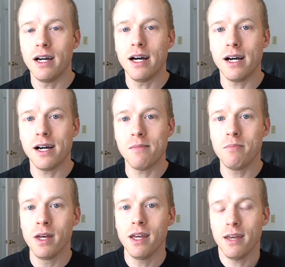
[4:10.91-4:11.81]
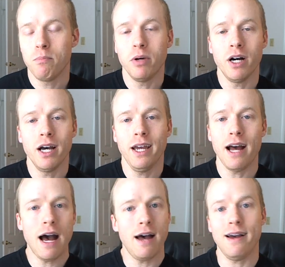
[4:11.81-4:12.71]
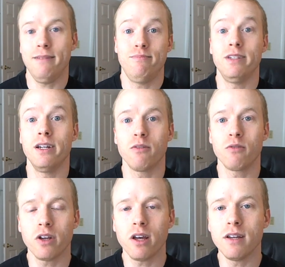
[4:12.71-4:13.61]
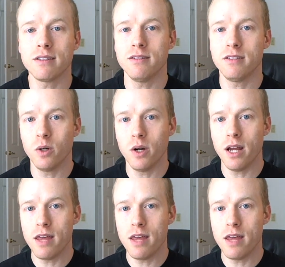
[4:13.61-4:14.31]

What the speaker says: but I didn't really listen to it,